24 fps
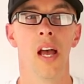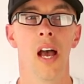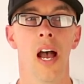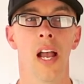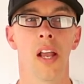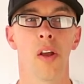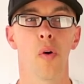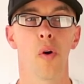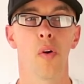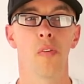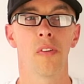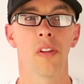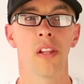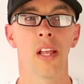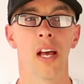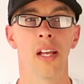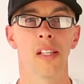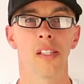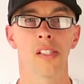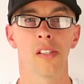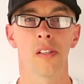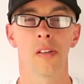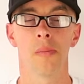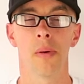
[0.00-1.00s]
I go over
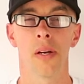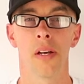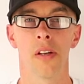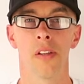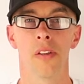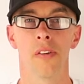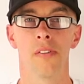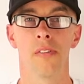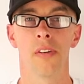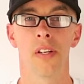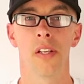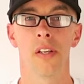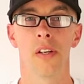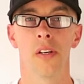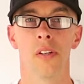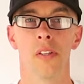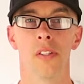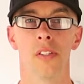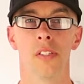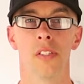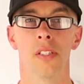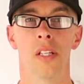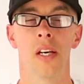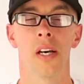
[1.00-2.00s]
that in some of my other
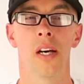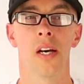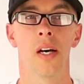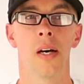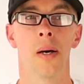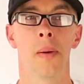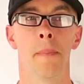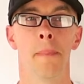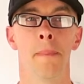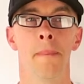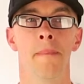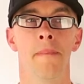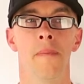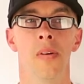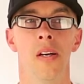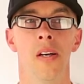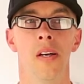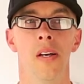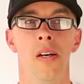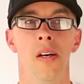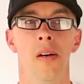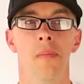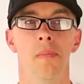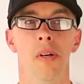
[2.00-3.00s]
videos. Um,
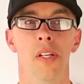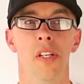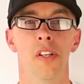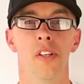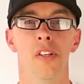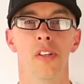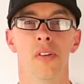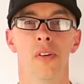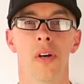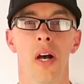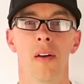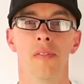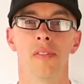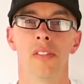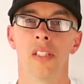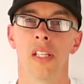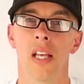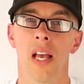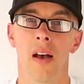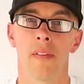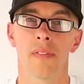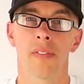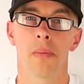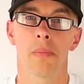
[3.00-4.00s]
but you do
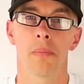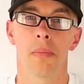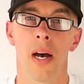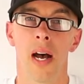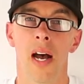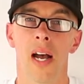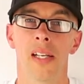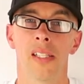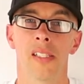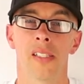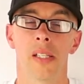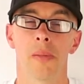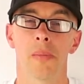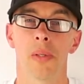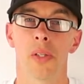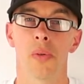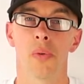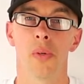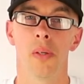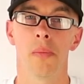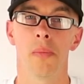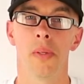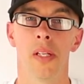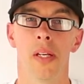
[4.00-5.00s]
obviously have to buy some
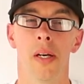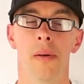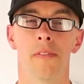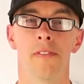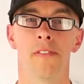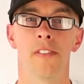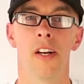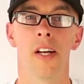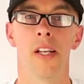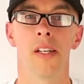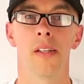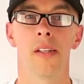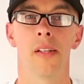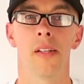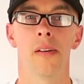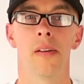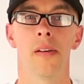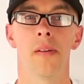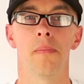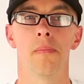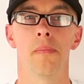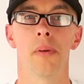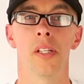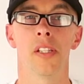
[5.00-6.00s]
equipment up front.
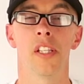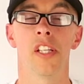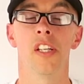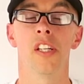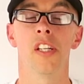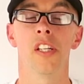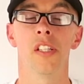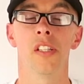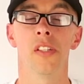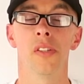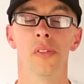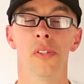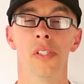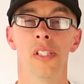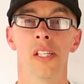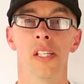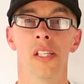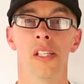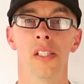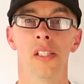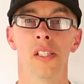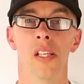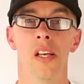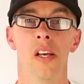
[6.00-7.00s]
But the good news
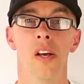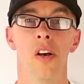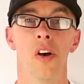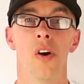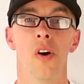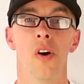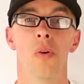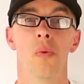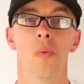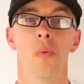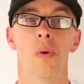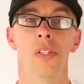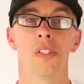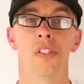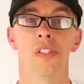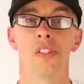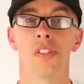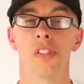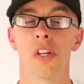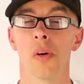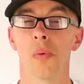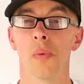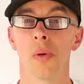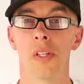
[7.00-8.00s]
is, once you
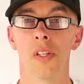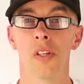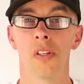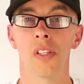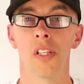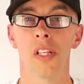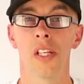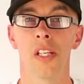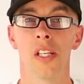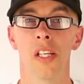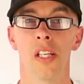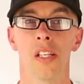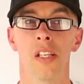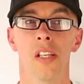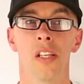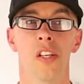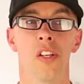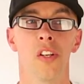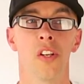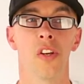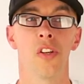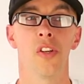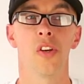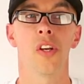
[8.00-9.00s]
start window cleaning,
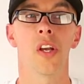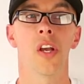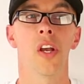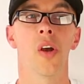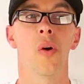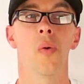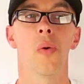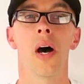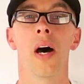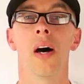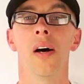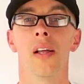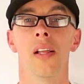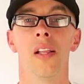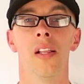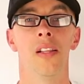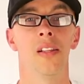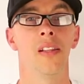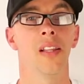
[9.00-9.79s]
you know, you can go out